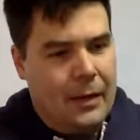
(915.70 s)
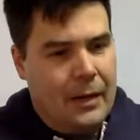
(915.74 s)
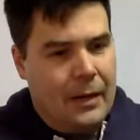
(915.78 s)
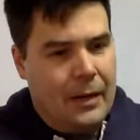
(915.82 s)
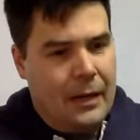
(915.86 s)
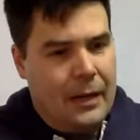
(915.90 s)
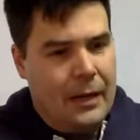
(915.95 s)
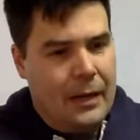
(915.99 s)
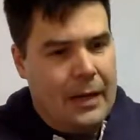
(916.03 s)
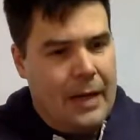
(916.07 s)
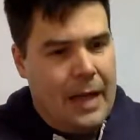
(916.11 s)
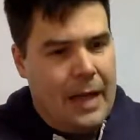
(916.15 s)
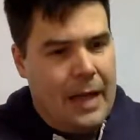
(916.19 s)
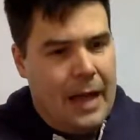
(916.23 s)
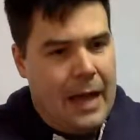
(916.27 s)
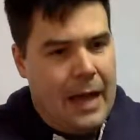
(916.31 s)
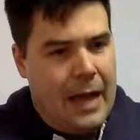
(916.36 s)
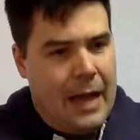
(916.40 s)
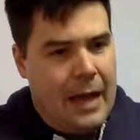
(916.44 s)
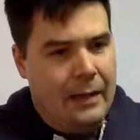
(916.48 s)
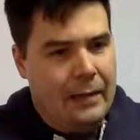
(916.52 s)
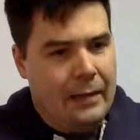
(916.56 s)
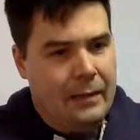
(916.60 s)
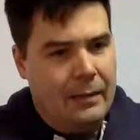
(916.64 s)

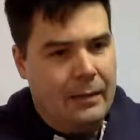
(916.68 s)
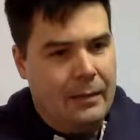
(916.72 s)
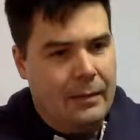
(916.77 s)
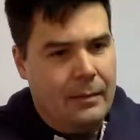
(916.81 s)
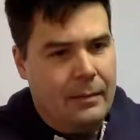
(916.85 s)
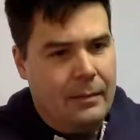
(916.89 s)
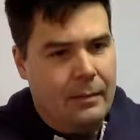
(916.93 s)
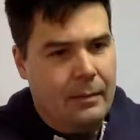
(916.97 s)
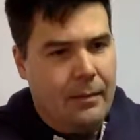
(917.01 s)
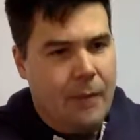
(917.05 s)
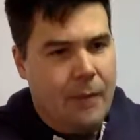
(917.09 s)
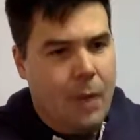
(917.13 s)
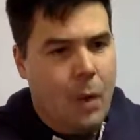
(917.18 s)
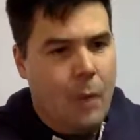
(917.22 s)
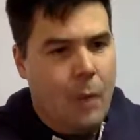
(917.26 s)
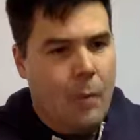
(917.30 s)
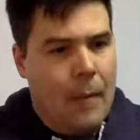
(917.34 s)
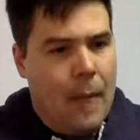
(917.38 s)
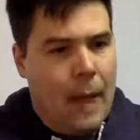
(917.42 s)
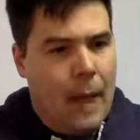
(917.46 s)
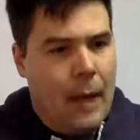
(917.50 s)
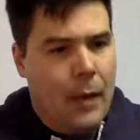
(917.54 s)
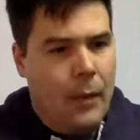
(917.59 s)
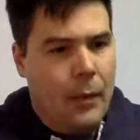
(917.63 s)
Yeah,
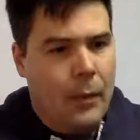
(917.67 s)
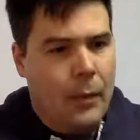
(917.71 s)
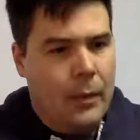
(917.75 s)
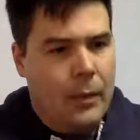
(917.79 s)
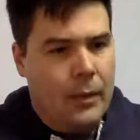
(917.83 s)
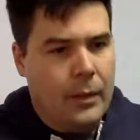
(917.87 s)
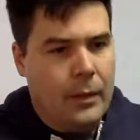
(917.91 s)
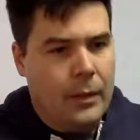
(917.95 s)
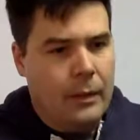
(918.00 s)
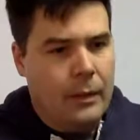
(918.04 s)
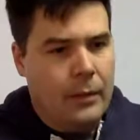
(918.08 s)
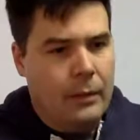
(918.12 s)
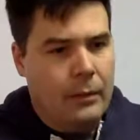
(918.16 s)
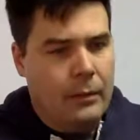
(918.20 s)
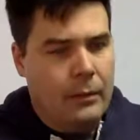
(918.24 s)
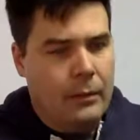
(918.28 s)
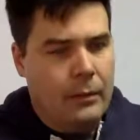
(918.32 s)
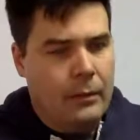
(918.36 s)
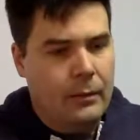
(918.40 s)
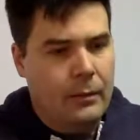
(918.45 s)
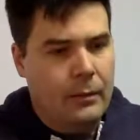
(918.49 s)
my only